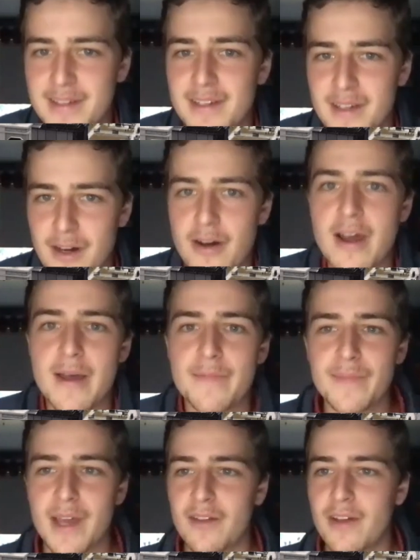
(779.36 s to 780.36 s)
All right.
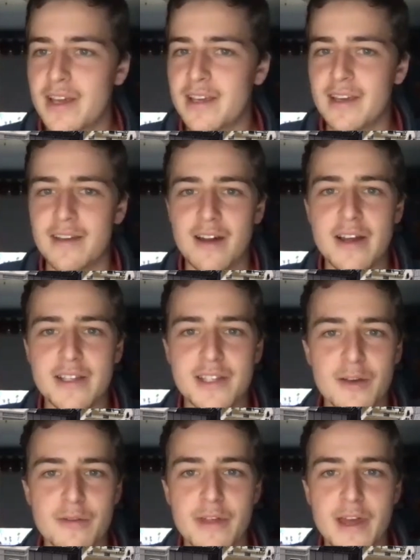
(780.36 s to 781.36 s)
I like it. All right.
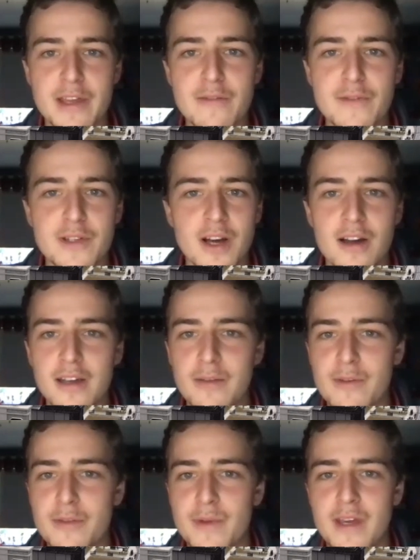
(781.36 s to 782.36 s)
So thank you for talking
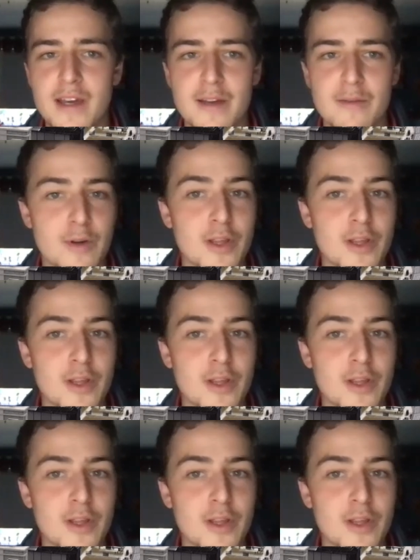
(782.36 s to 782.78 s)
with me. I really